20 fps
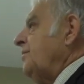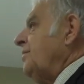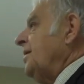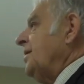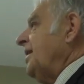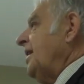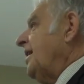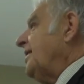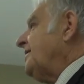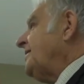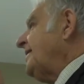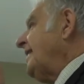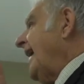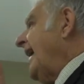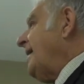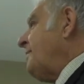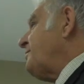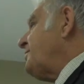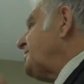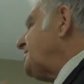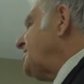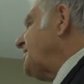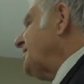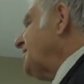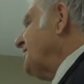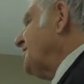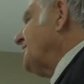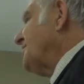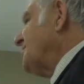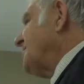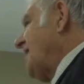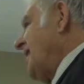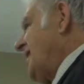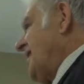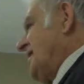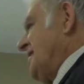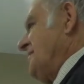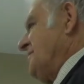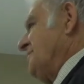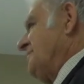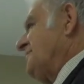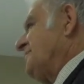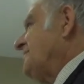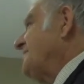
but at that particular time,